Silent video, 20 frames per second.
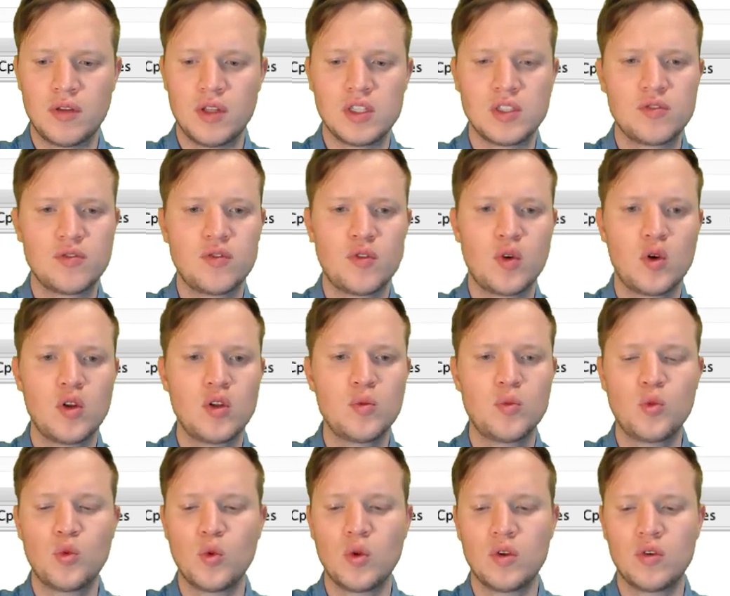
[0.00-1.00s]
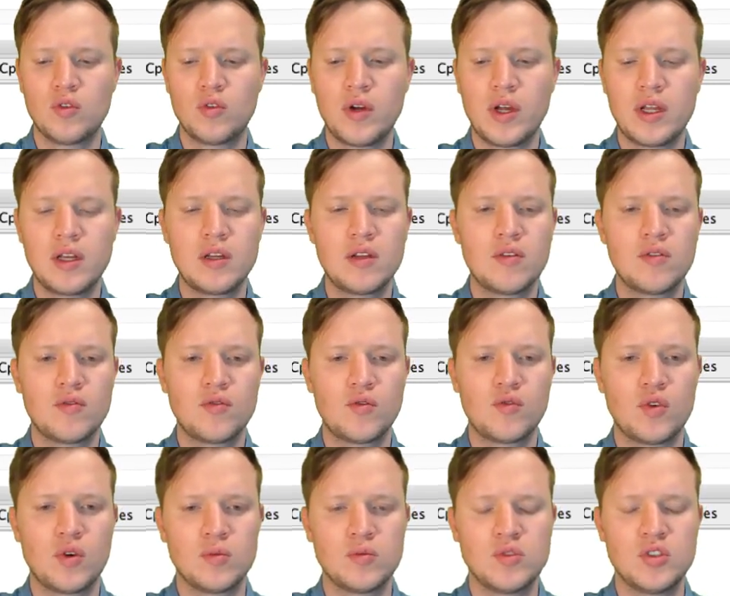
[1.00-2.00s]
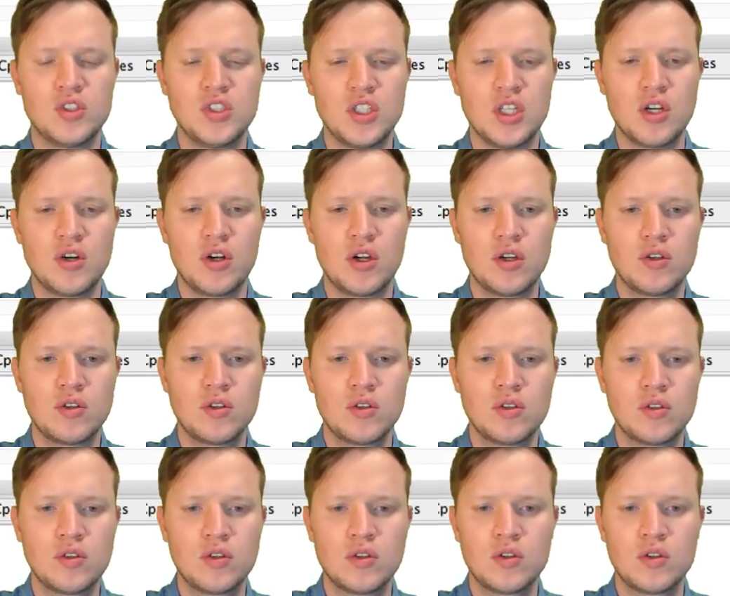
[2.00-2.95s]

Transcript: This for loop will run from 0